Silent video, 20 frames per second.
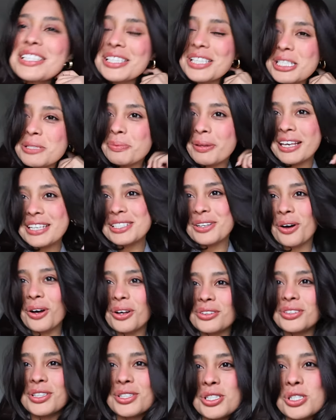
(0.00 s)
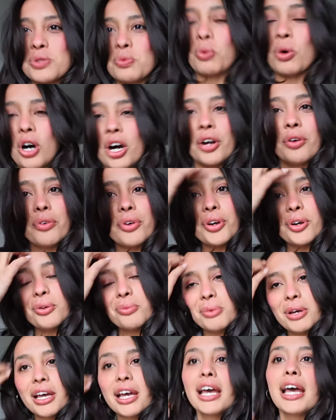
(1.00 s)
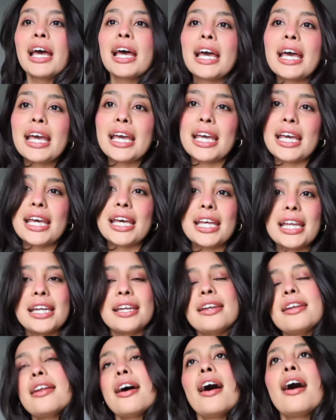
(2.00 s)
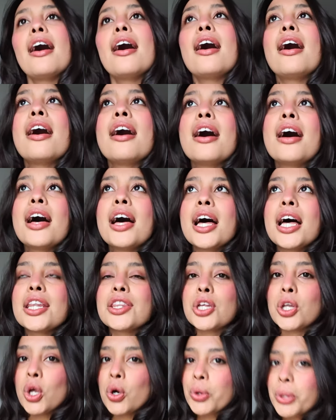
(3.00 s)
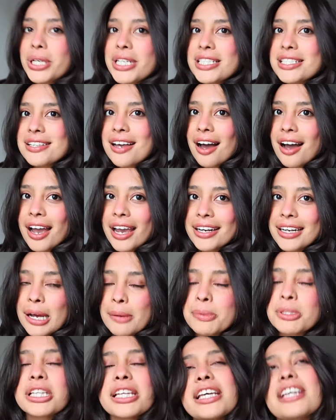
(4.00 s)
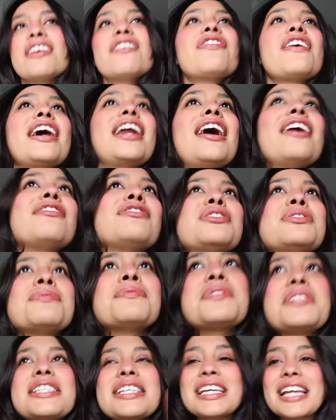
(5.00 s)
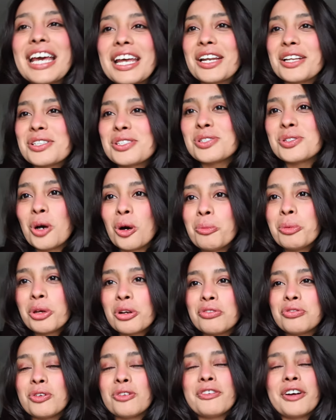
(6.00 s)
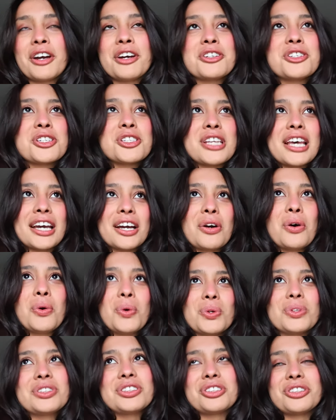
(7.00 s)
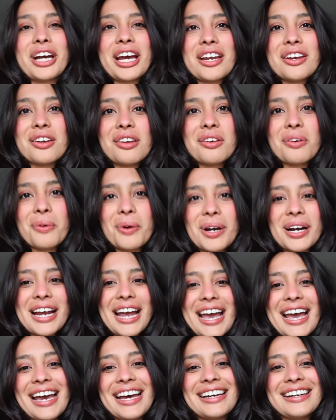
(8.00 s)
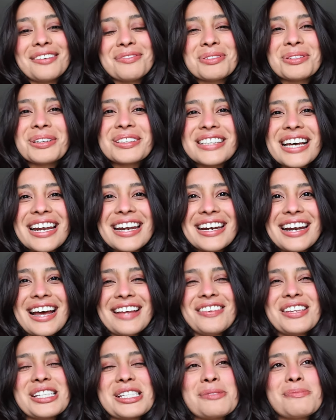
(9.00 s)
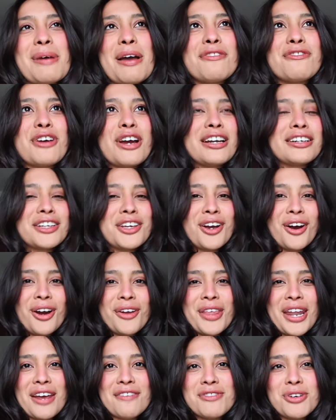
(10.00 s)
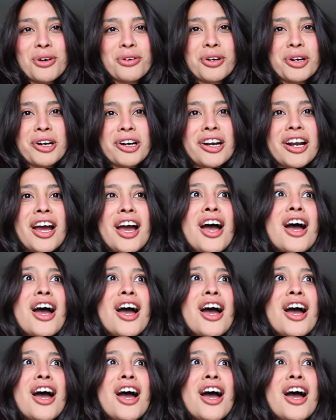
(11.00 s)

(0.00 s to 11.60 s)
to this place called the Swan Room in the Lower East Side, I believe. And I've seen it and it's so beautiful, very just like old grand New York. And I'm so excited. And this is my friend Kiara that I've known her